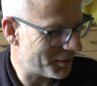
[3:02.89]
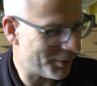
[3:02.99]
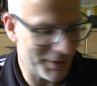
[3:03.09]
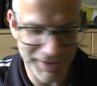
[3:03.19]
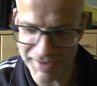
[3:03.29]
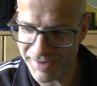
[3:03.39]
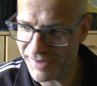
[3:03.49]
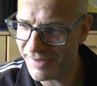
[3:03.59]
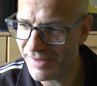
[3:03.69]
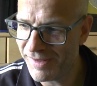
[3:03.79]

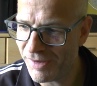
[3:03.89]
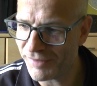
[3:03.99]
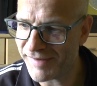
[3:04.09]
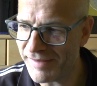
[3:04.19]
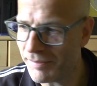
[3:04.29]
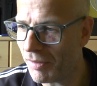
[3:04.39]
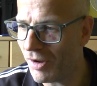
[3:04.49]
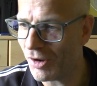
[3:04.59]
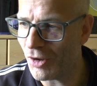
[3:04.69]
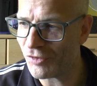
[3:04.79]
I tend to
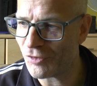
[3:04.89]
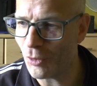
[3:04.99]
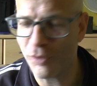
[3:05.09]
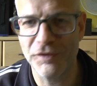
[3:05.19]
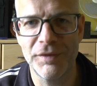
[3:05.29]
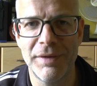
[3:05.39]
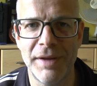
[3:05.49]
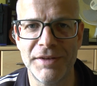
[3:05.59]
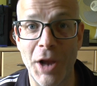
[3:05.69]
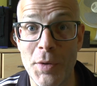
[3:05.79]
buy a lot of stuff
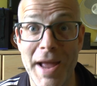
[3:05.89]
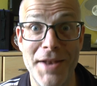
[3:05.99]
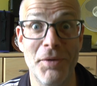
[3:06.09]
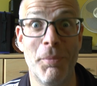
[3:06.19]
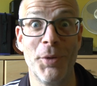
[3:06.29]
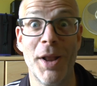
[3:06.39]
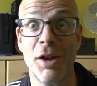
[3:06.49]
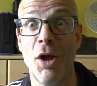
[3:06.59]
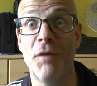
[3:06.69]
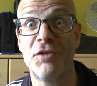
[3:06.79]
and don't end up putting a
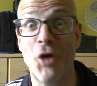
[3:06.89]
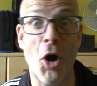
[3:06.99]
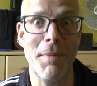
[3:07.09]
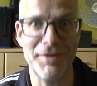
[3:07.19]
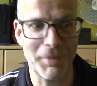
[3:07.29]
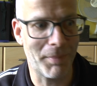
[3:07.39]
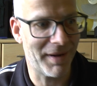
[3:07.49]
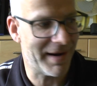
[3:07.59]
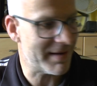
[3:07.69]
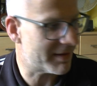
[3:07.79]
lot of time into
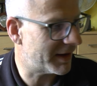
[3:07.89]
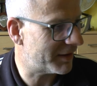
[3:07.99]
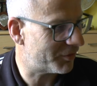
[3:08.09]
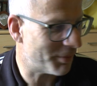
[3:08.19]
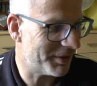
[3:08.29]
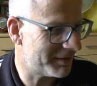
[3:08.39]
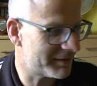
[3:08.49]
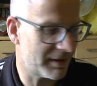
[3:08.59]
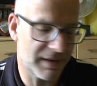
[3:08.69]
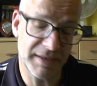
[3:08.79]
playing things,
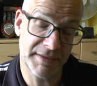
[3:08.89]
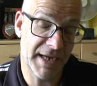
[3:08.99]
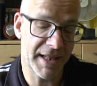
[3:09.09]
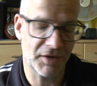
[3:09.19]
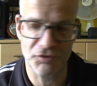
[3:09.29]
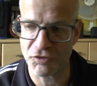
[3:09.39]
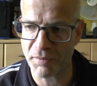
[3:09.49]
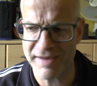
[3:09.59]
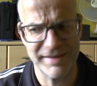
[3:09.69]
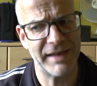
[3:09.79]
but yeah, that's just
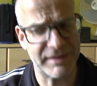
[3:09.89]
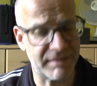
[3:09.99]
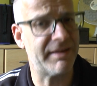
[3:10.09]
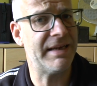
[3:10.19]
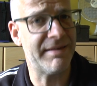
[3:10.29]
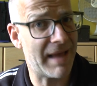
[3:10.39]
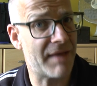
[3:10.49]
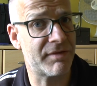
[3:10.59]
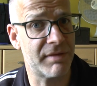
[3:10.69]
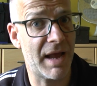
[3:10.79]
me. So that disease
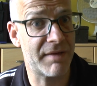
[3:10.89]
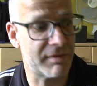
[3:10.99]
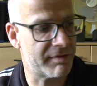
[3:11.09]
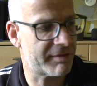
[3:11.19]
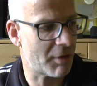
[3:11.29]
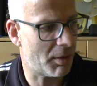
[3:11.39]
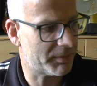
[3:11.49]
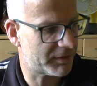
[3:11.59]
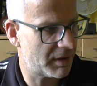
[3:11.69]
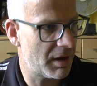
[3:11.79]
hasn't stopped.